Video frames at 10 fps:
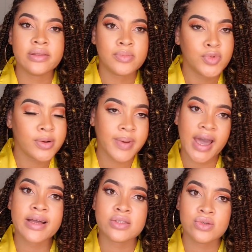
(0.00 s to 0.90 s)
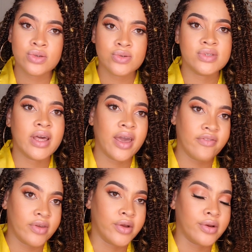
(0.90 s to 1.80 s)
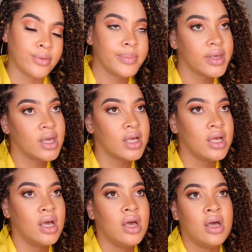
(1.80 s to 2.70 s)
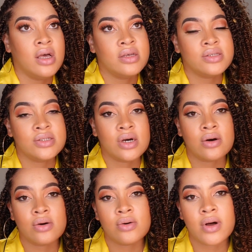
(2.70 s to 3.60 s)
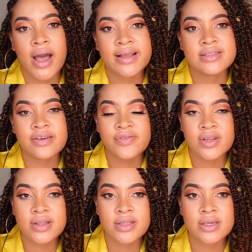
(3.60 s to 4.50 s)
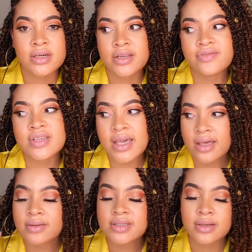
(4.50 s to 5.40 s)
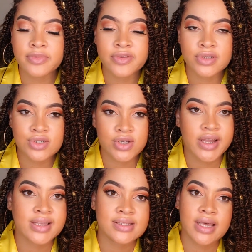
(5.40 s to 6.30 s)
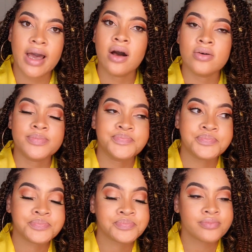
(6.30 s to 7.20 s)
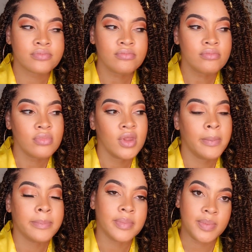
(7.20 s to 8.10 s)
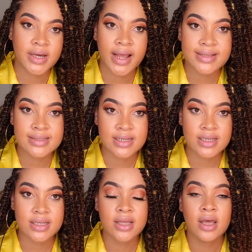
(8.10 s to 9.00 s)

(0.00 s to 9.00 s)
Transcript: The more packs you use, the heavier it'll be. So I definitely could have taken some of the strands out, but I didn't.